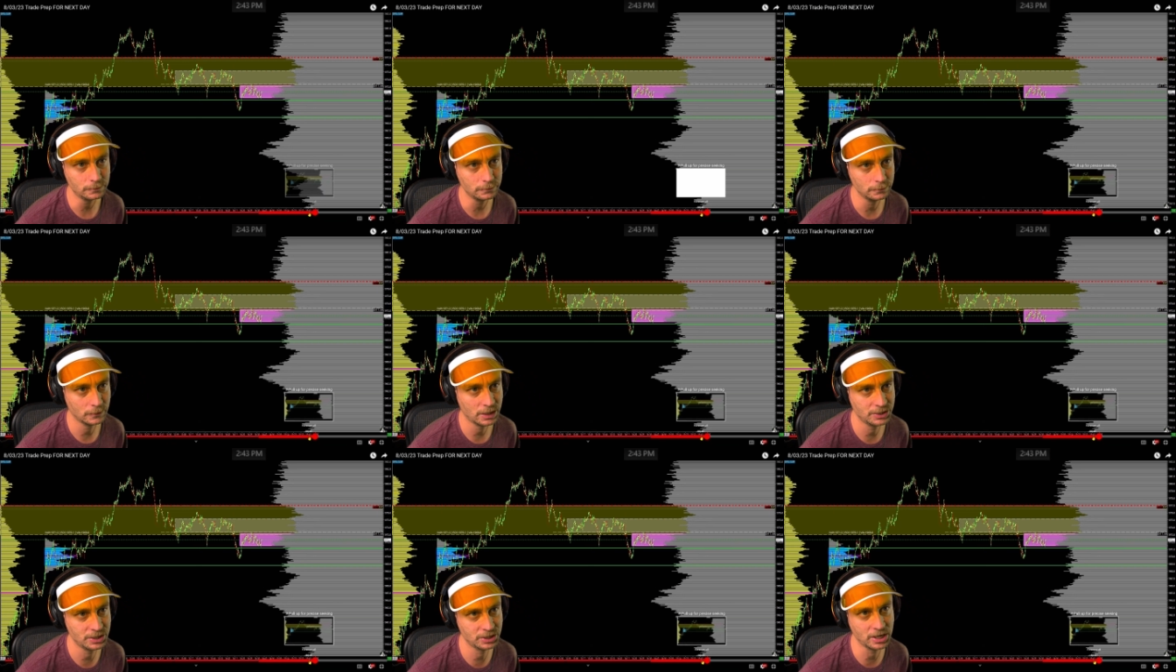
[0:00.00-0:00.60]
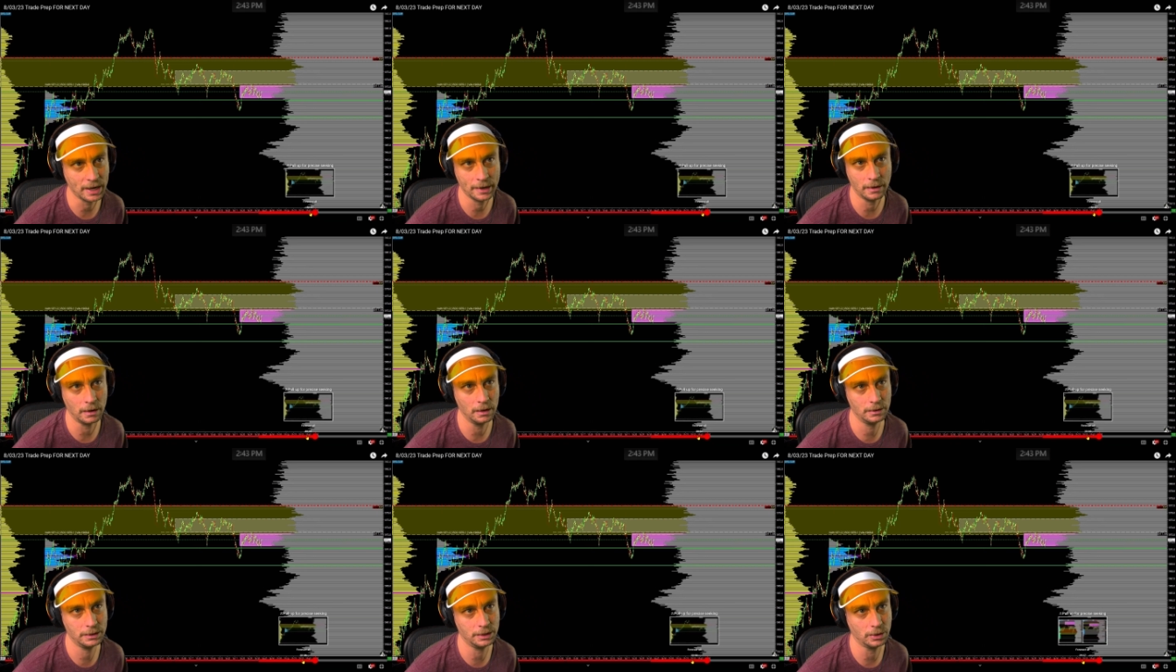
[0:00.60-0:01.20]
because it's kind
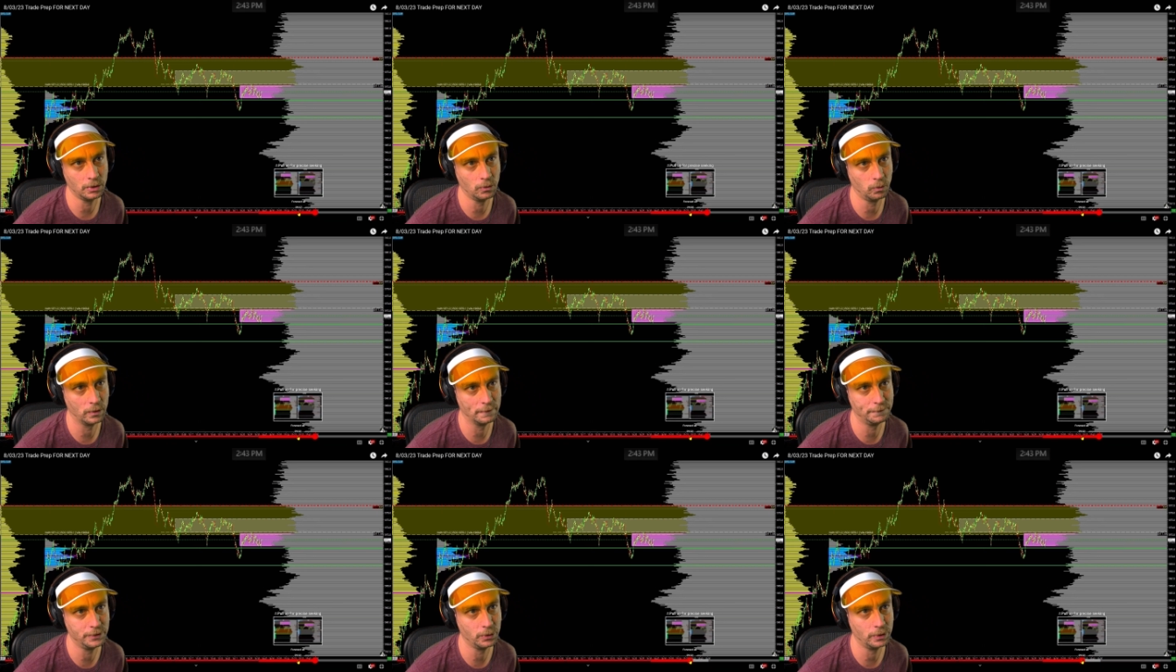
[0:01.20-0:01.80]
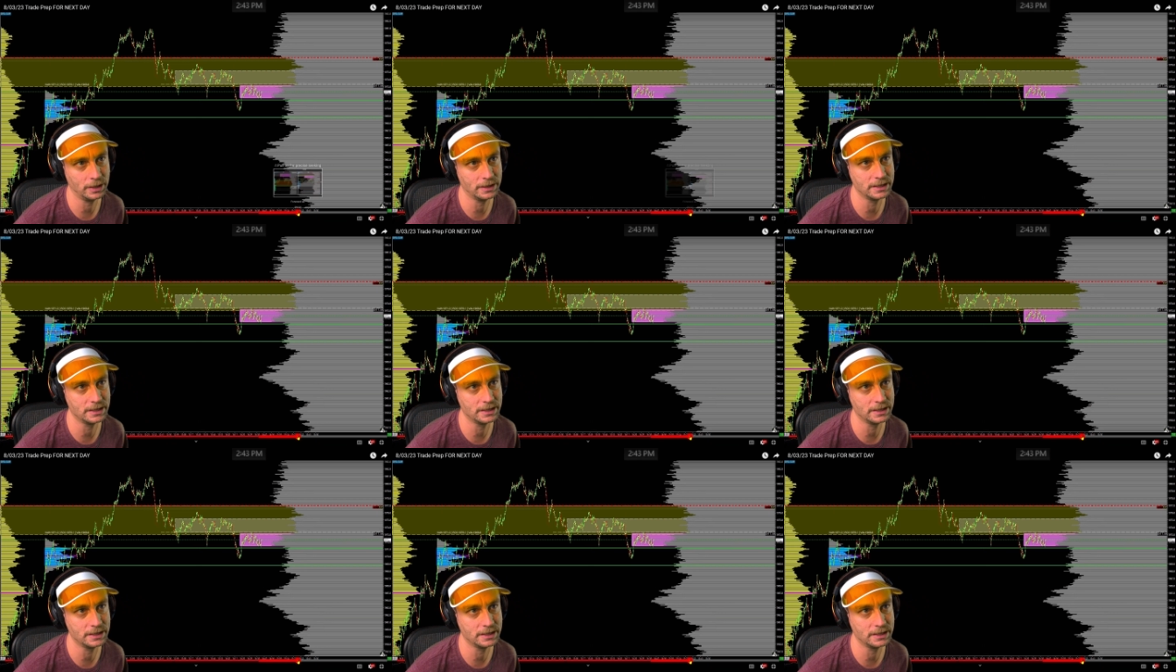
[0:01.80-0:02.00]
of, you know, reviewing this